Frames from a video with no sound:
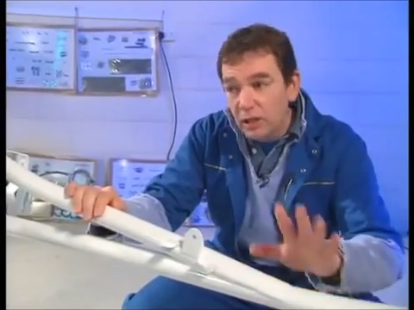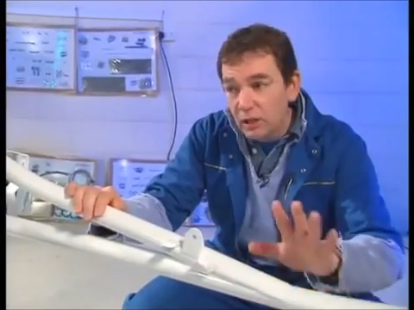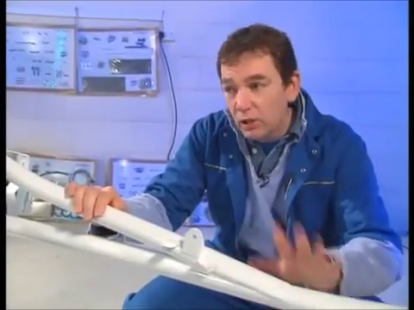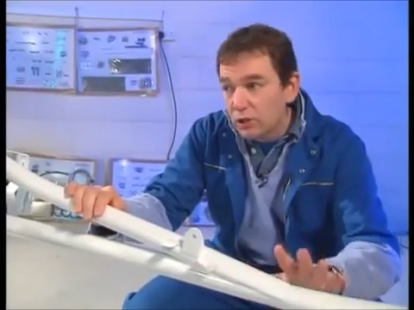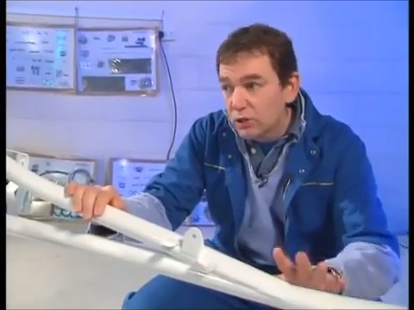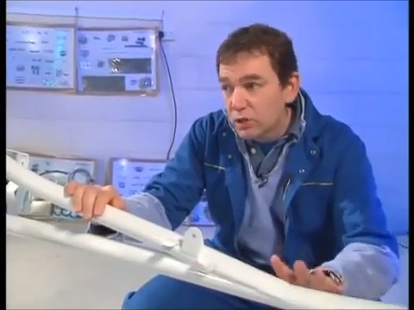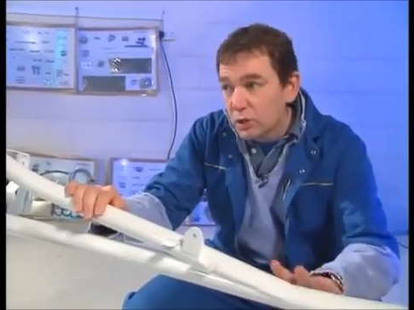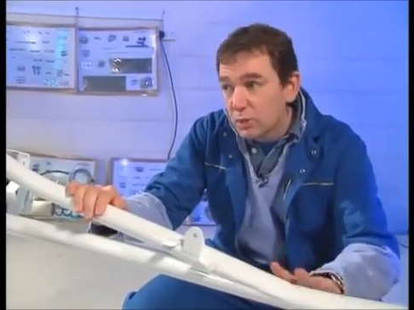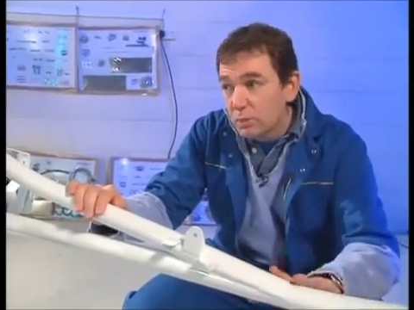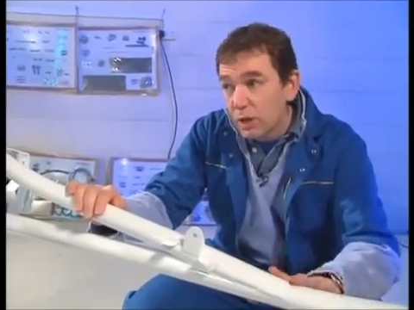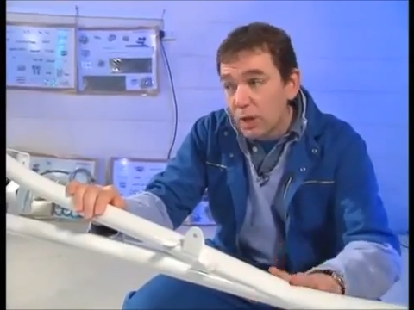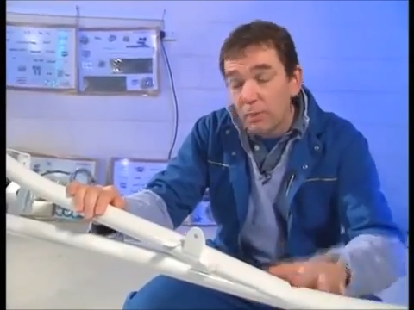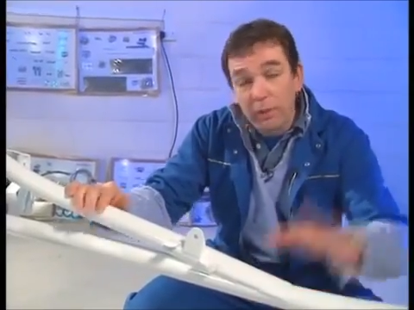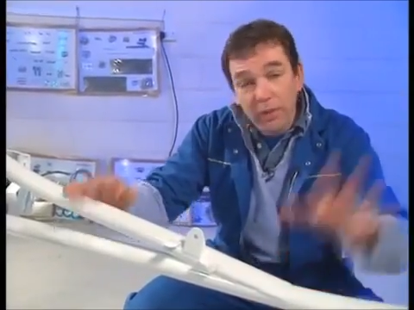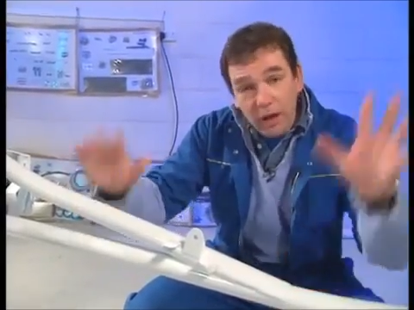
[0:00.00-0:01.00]
It looks
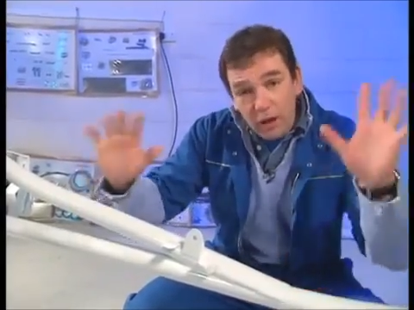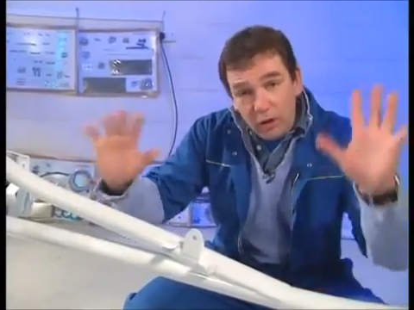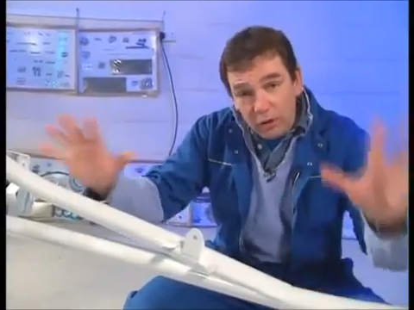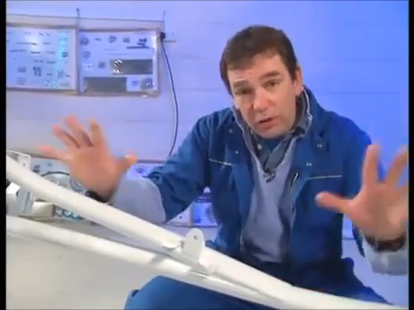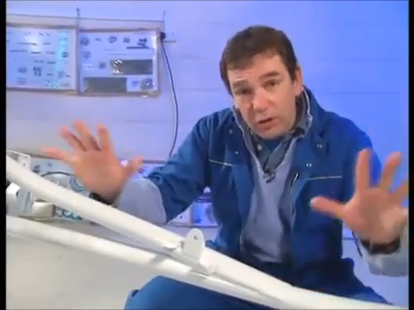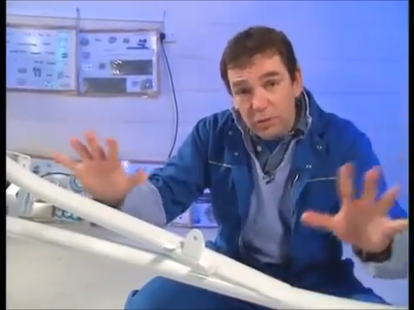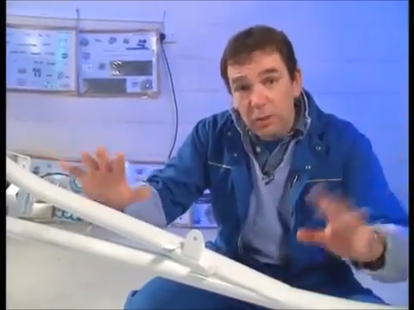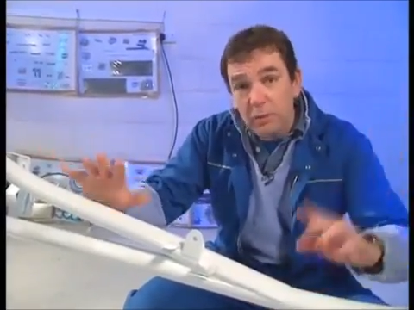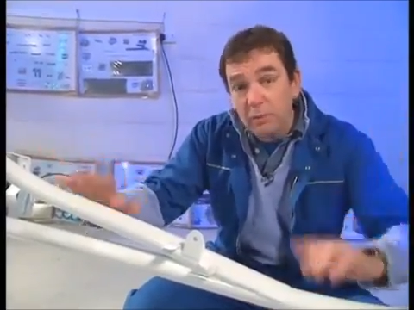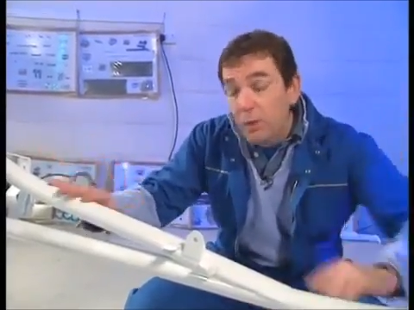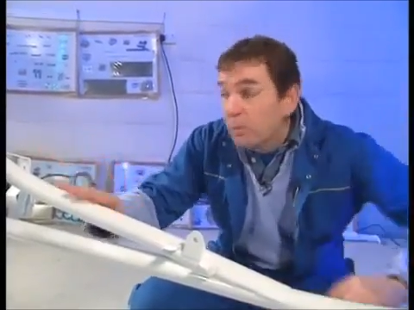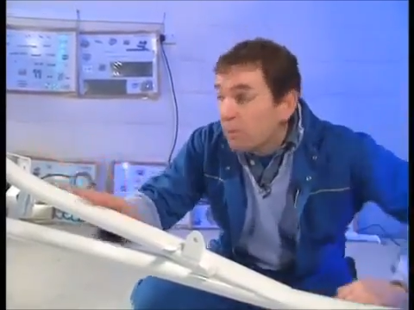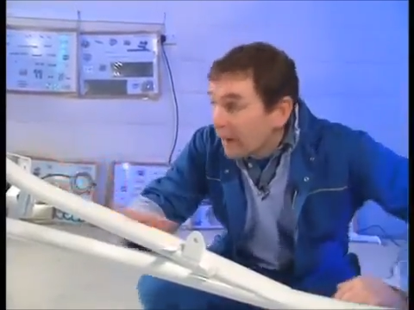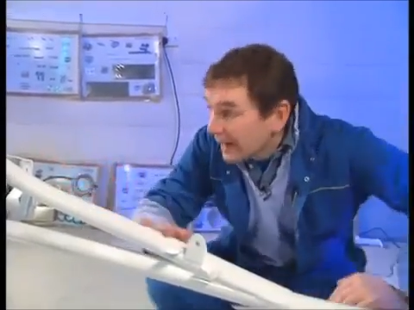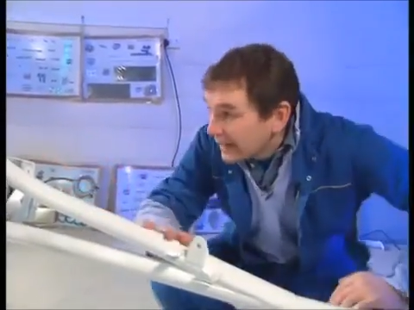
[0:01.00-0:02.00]
superb but the whole thing's been
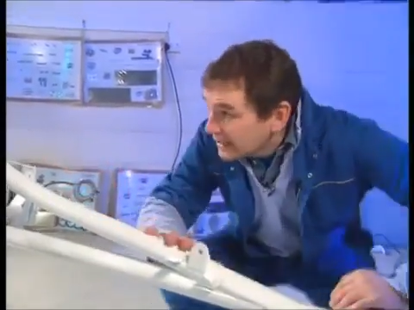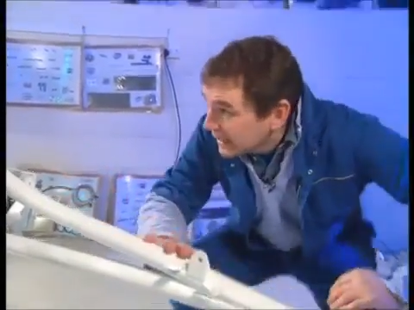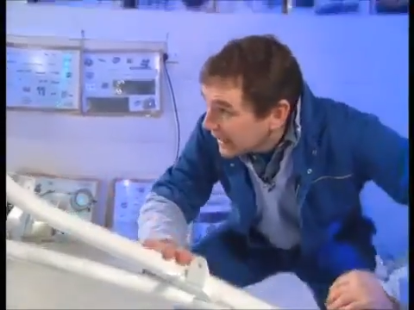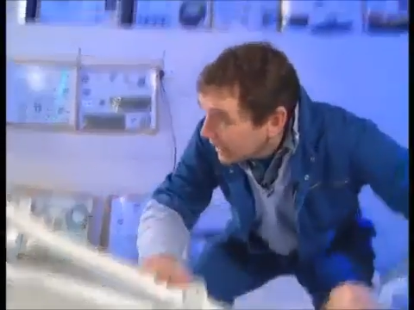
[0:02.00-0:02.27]
put back